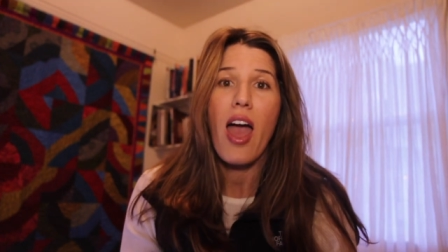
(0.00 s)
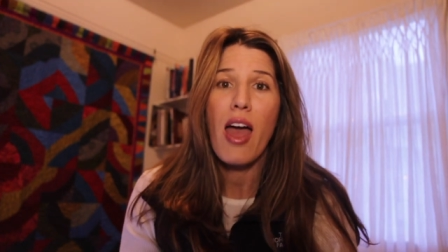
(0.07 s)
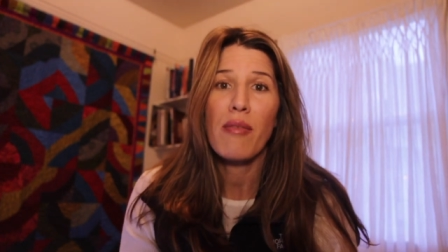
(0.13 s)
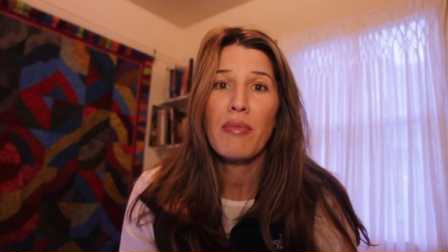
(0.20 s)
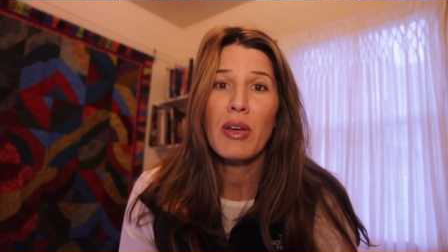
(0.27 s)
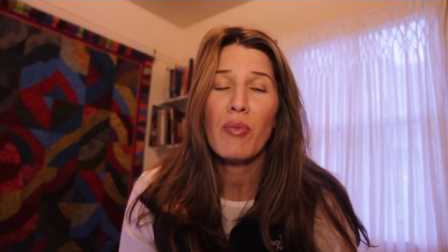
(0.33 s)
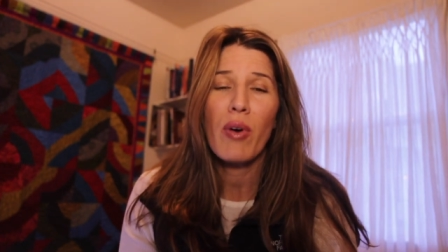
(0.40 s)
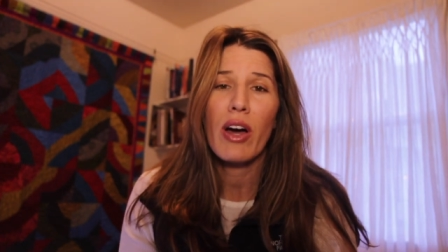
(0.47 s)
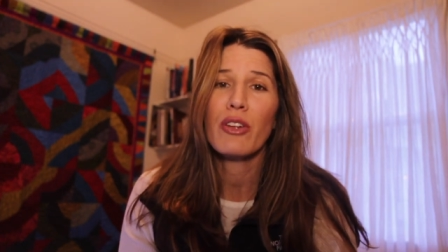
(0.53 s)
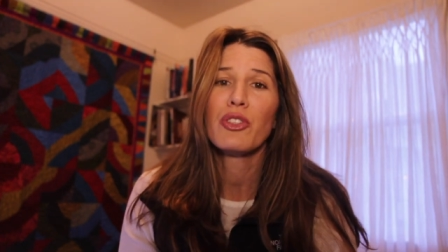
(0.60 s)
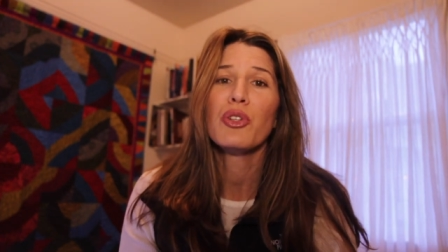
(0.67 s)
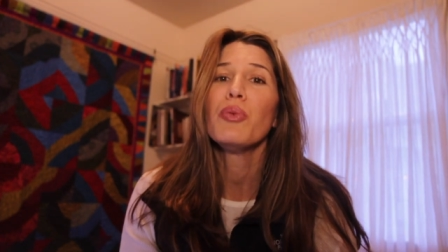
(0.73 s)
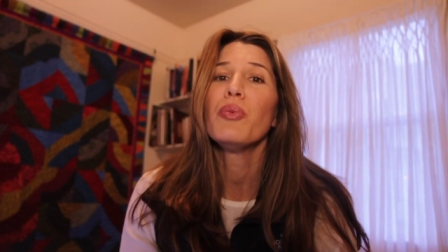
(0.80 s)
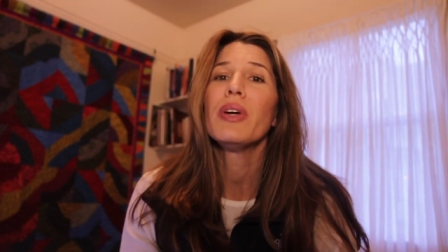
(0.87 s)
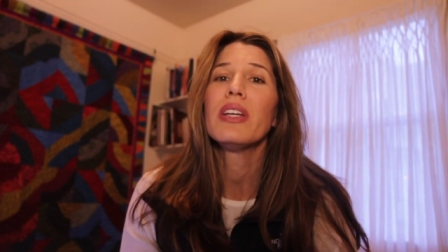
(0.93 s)
And meanwhile,
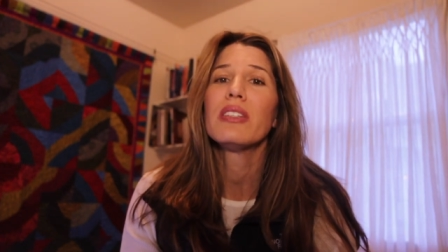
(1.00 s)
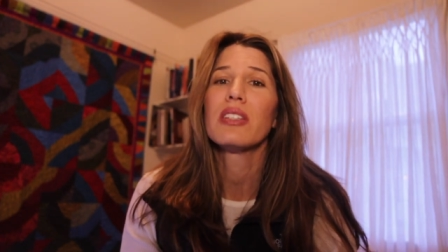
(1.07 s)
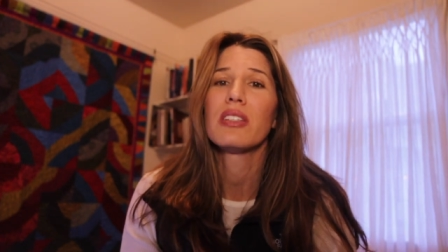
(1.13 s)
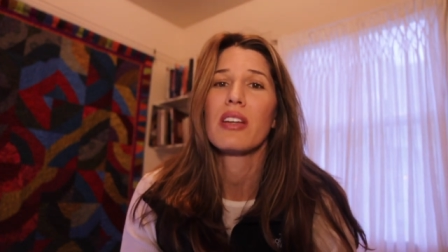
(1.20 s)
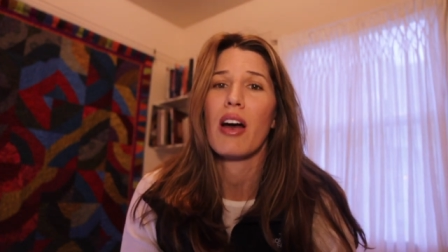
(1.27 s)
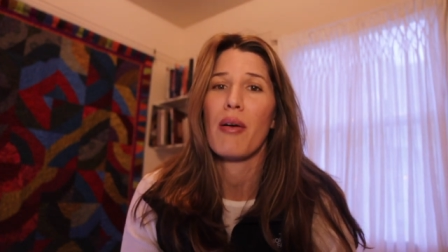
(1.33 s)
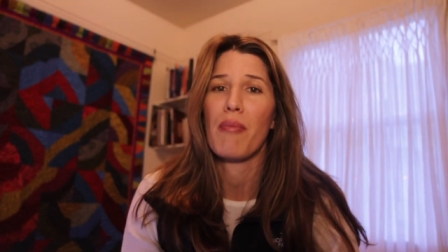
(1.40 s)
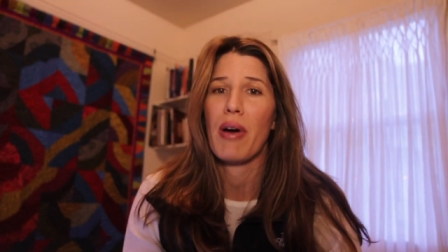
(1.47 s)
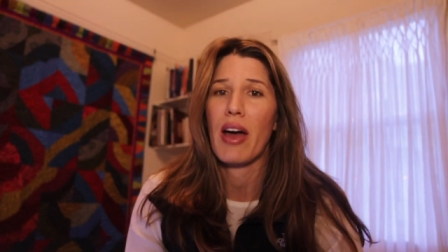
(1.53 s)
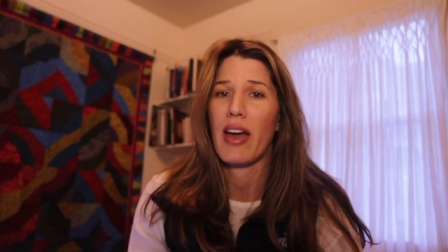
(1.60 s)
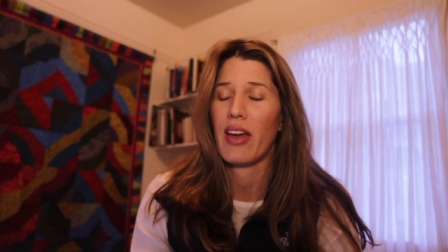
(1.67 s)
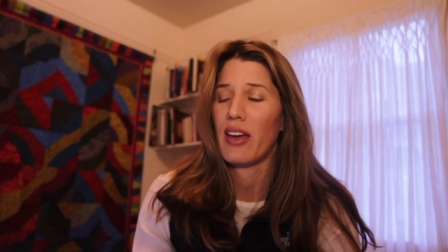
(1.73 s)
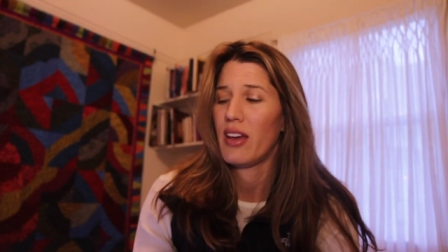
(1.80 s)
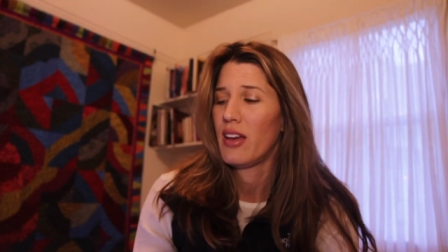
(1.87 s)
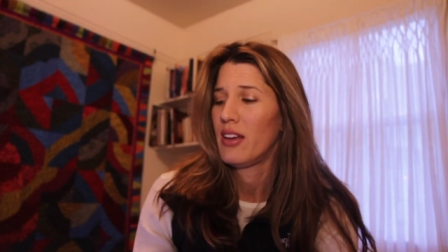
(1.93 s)
2 weeks has gone
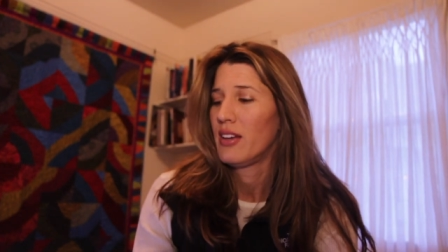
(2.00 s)
by.